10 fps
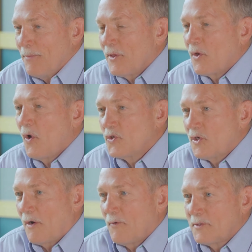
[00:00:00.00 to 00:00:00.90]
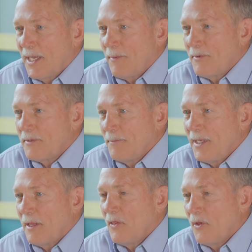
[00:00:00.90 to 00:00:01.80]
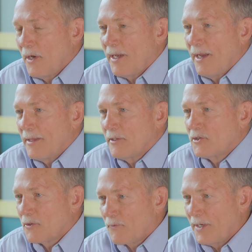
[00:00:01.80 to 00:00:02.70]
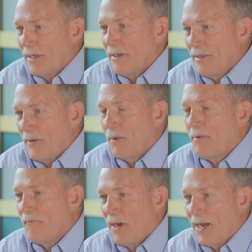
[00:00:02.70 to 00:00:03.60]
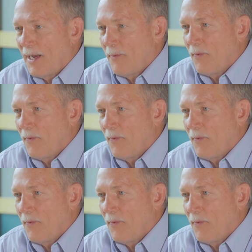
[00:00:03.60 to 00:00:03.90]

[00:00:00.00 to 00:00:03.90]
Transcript: But the Coast Guard was able to immediately look at the screen that we provide